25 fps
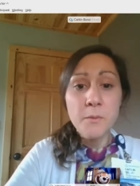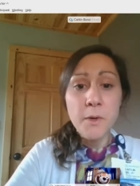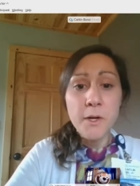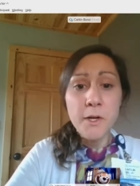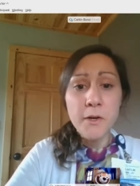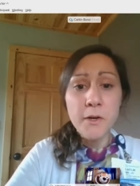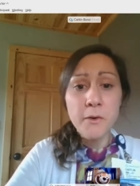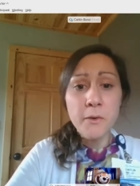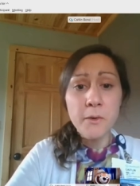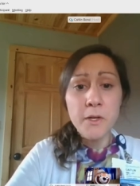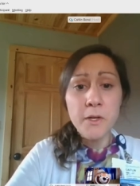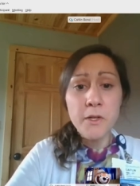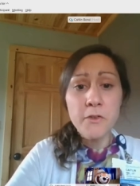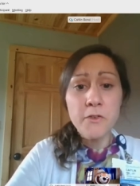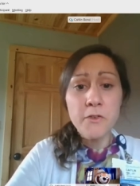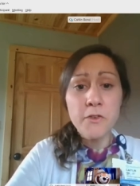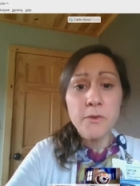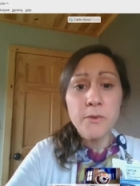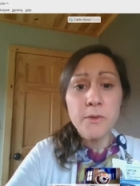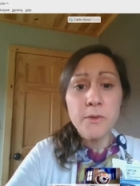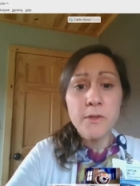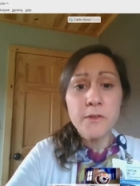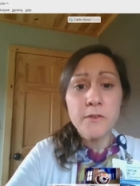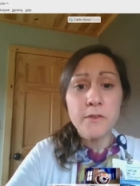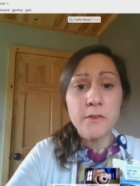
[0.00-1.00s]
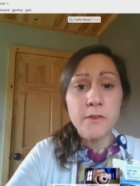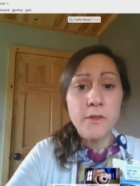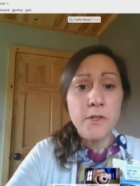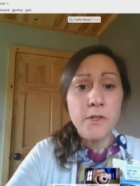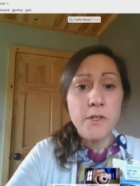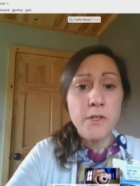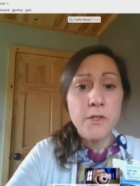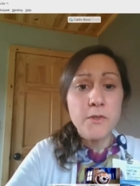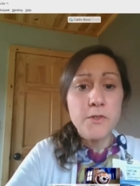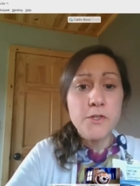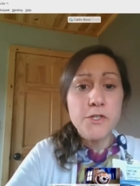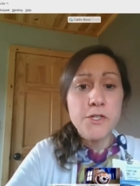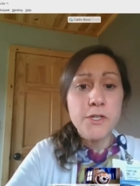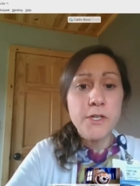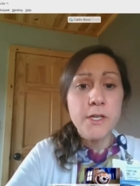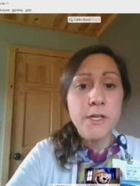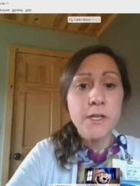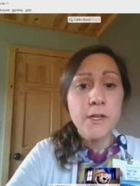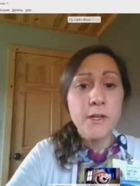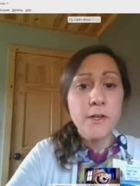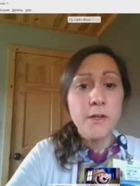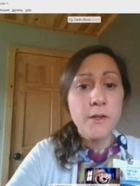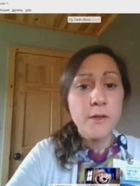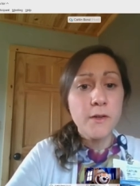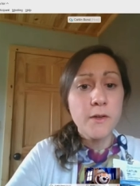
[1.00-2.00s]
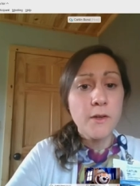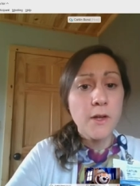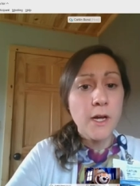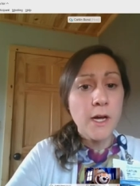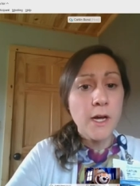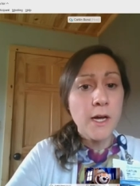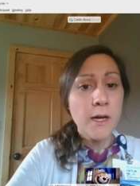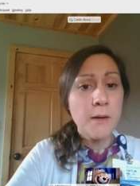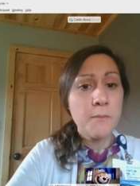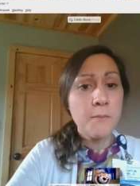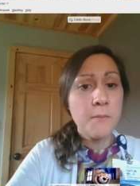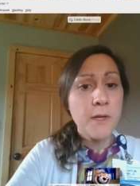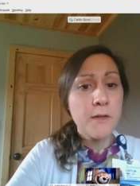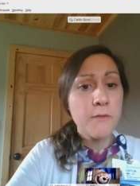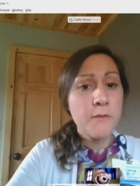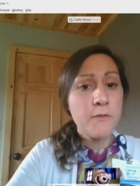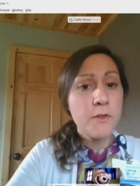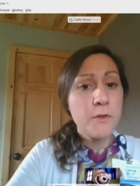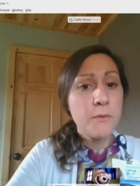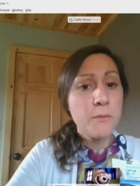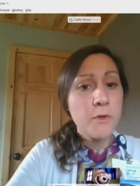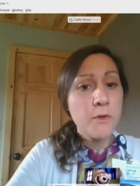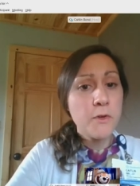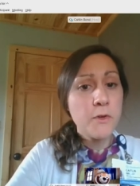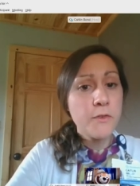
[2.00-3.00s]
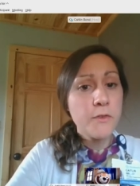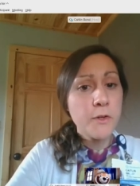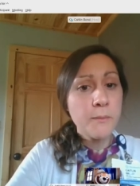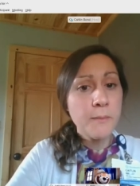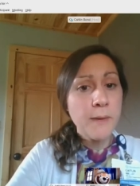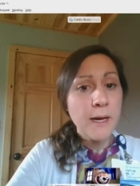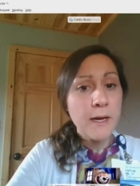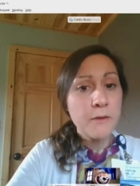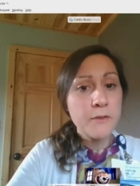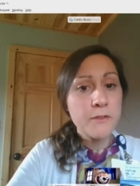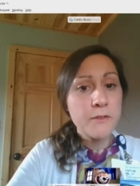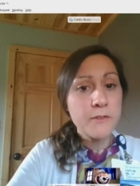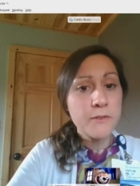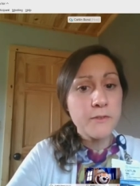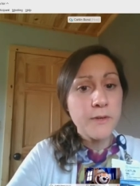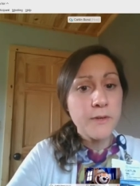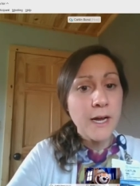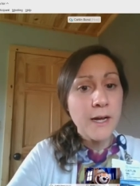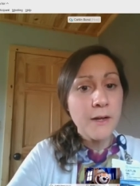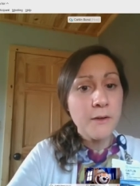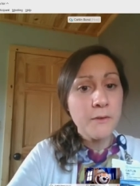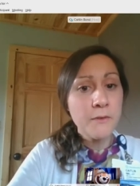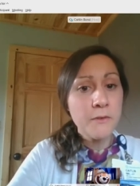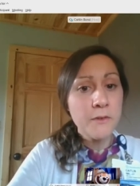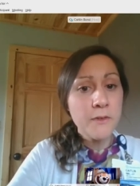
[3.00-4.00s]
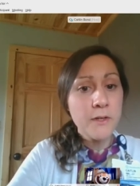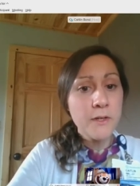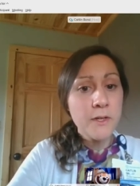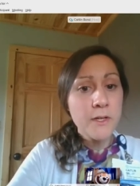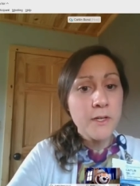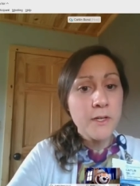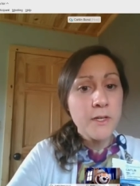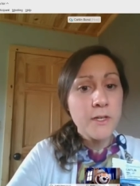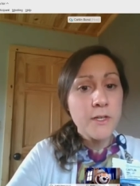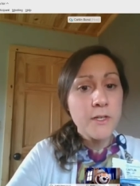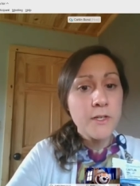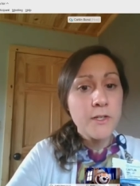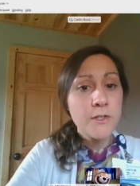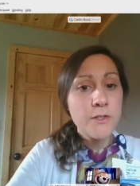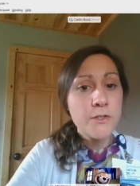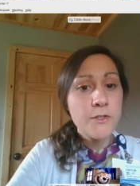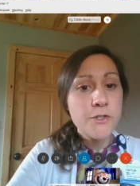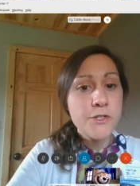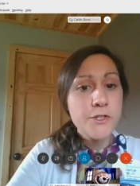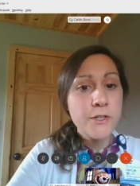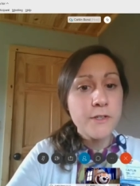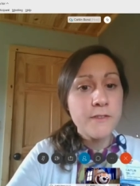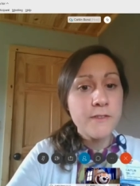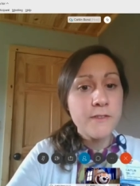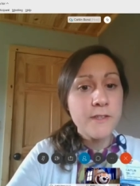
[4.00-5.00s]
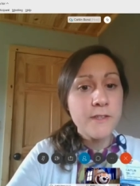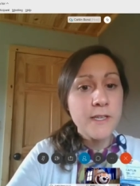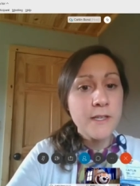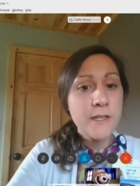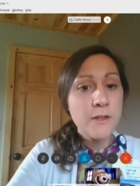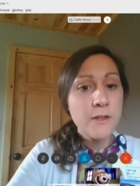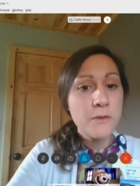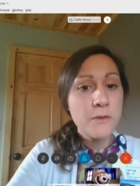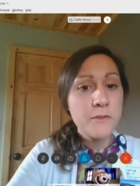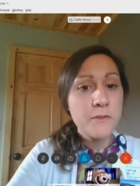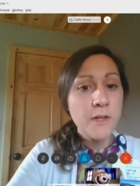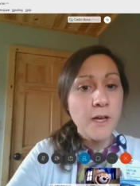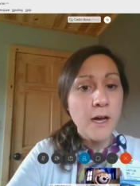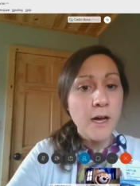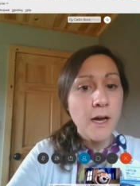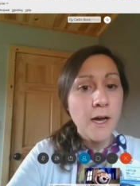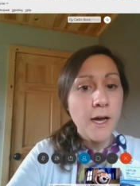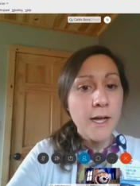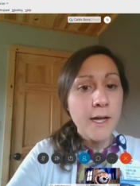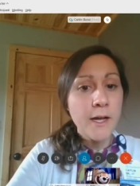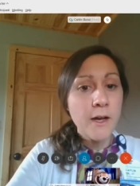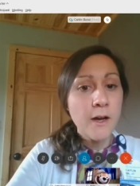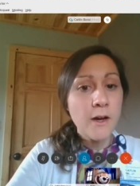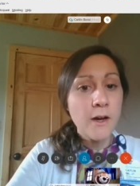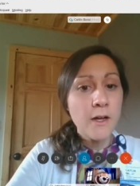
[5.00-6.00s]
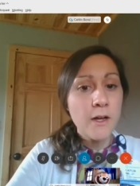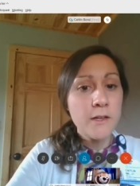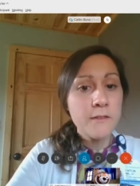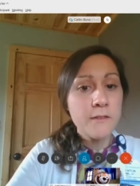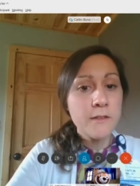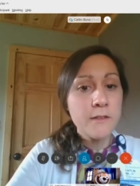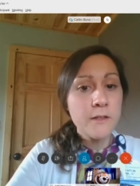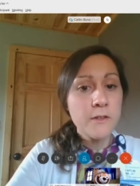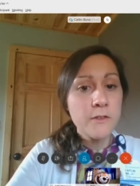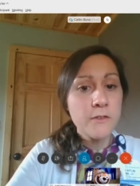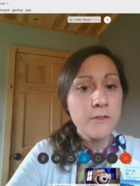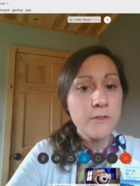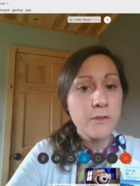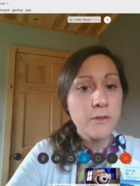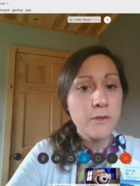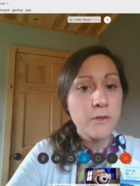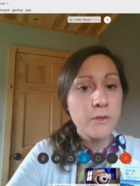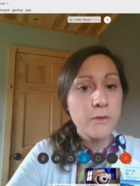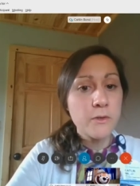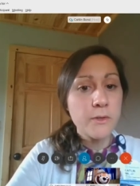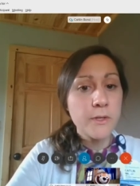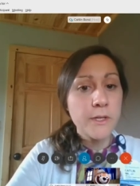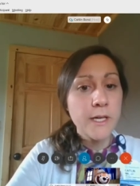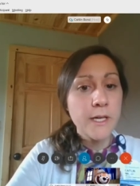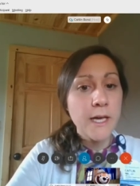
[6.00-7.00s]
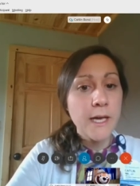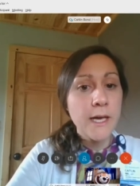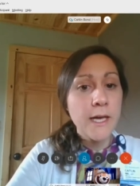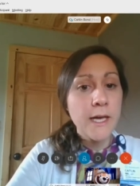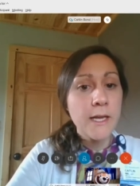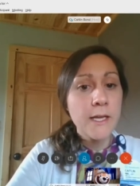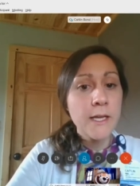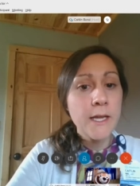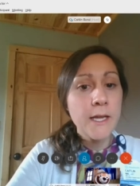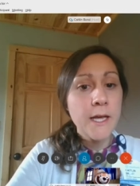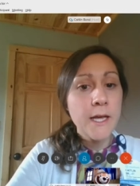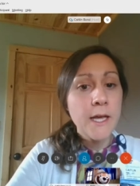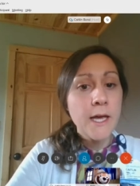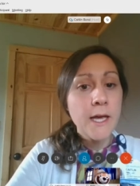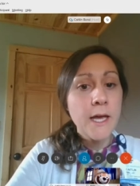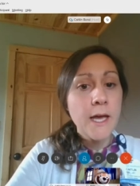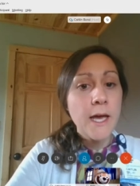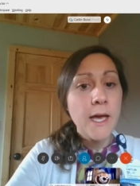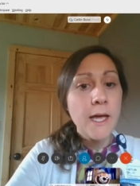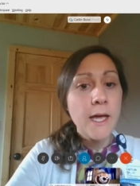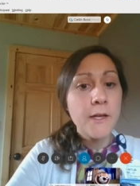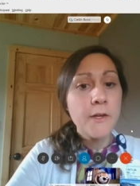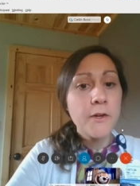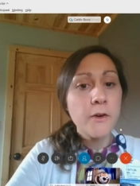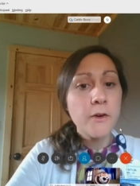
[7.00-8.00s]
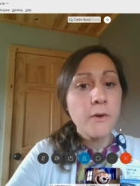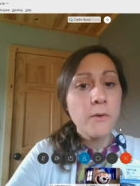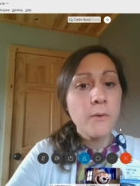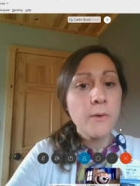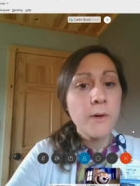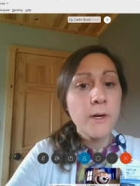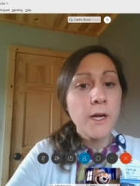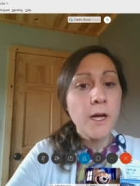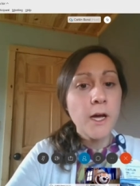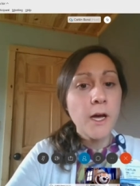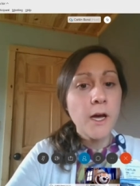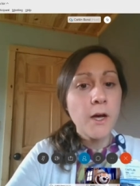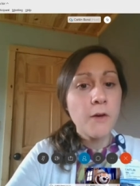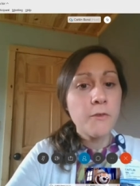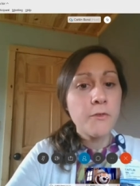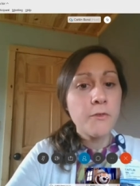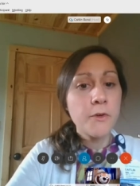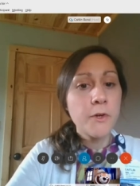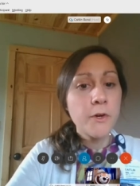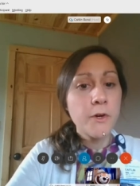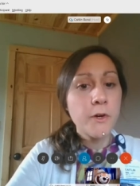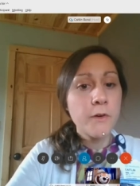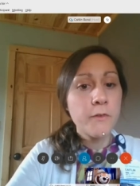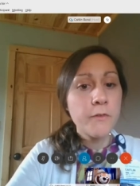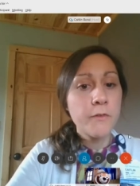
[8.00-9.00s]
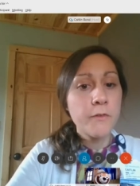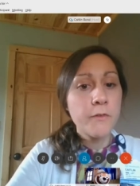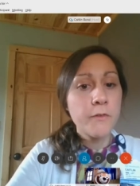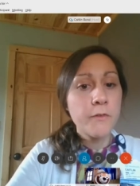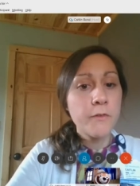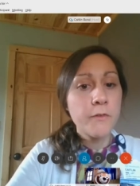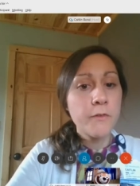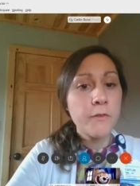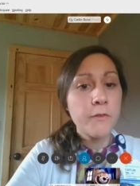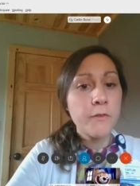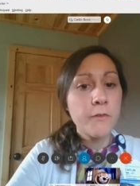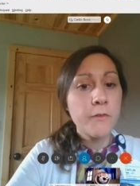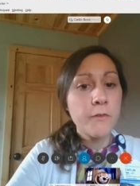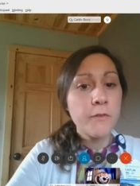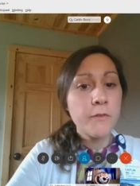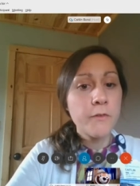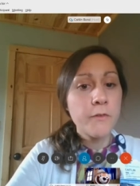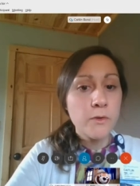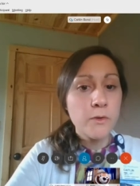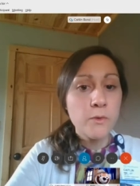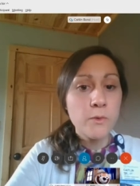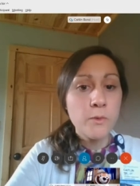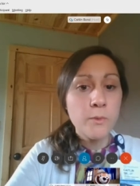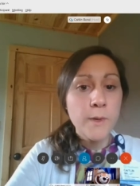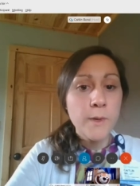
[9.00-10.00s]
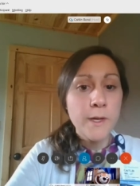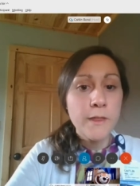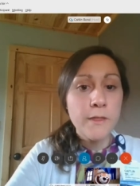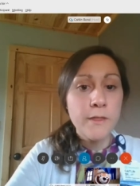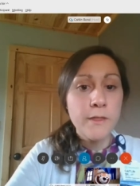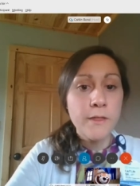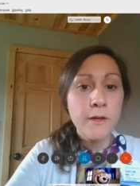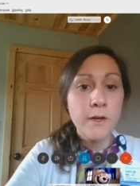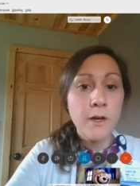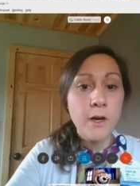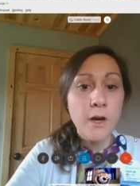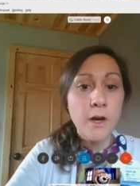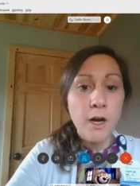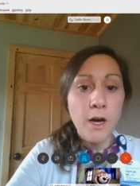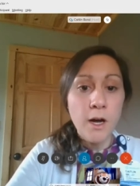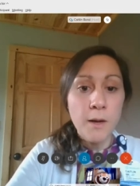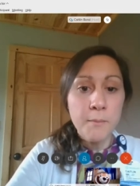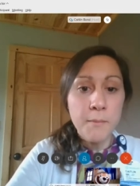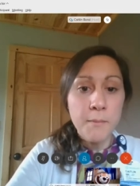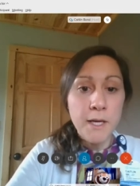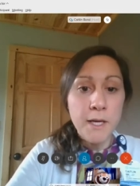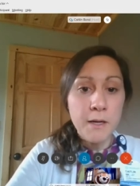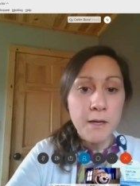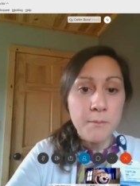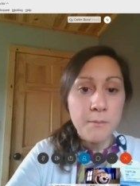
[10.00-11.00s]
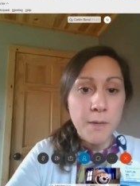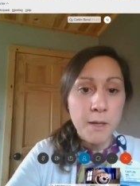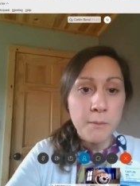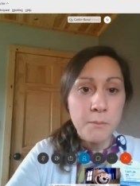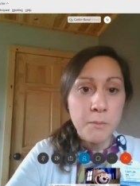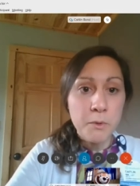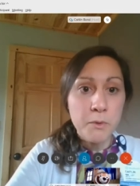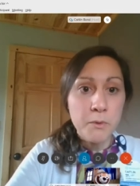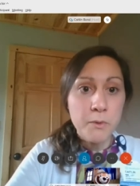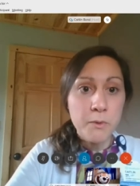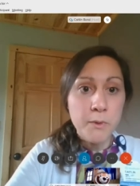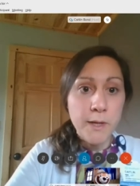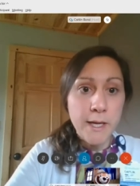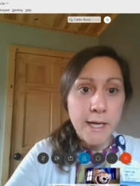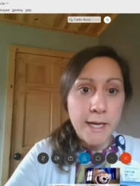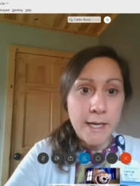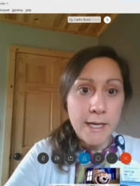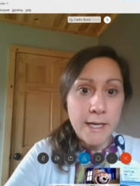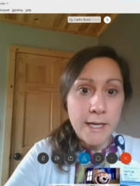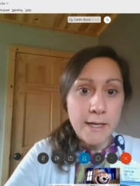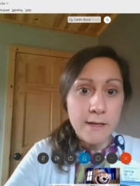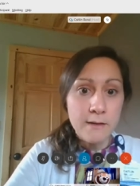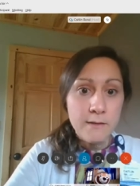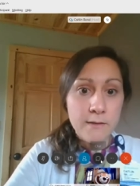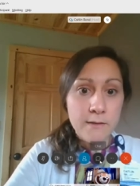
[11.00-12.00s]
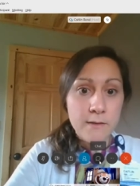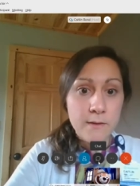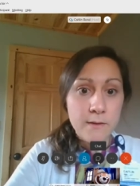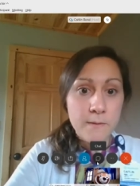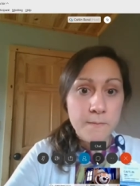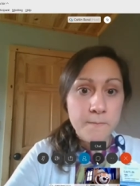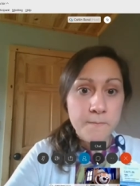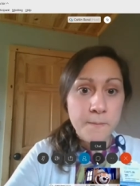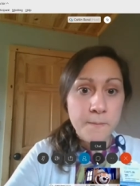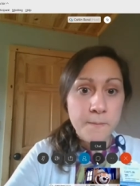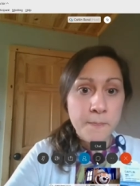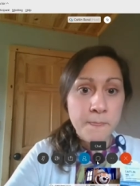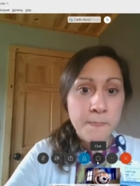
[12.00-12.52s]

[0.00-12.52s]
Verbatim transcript: what you're going to do is you should, um, if you move your mouse around, you should see those icons in a circle again, and you're going to hover over the circle with the comic bubble in it.